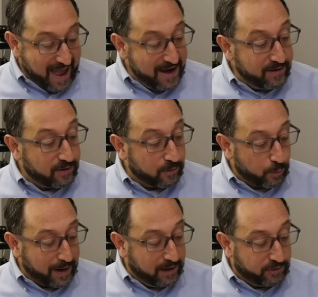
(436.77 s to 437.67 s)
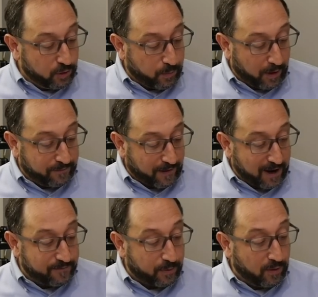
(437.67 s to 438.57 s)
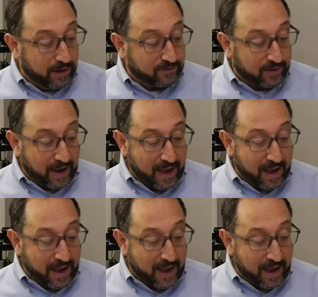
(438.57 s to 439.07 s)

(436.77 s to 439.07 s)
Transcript: Ender rated 2.5 points